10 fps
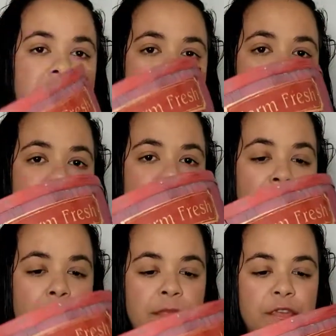says
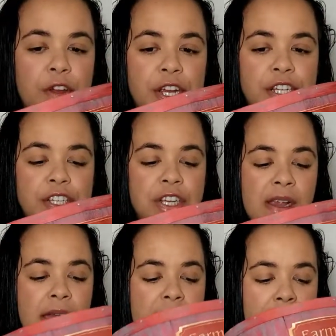farm fresh.
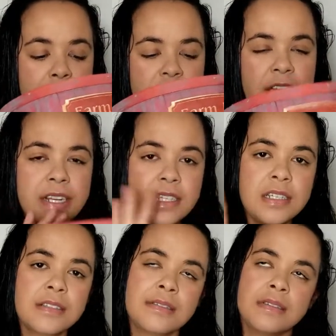I'm trying to